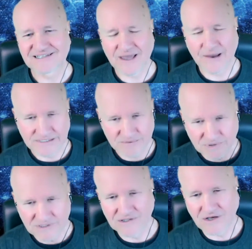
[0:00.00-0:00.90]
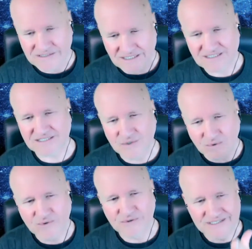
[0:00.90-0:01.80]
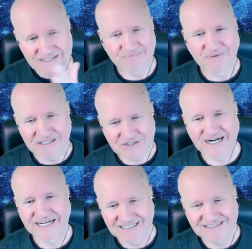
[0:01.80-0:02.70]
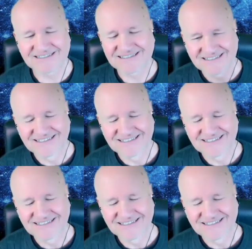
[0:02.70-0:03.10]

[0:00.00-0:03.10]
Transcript: going to put lots of stories in my trainings,